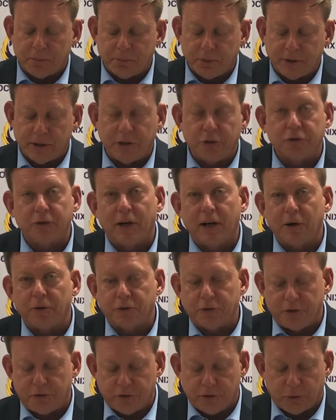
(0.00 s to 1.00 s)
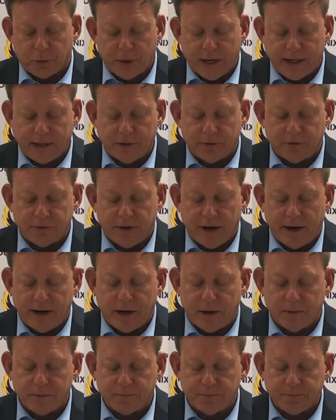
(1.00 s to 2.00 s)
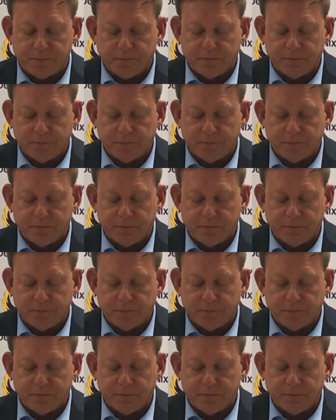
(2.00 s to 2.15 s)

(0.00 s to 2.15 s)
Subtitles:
police officers, the rank and file,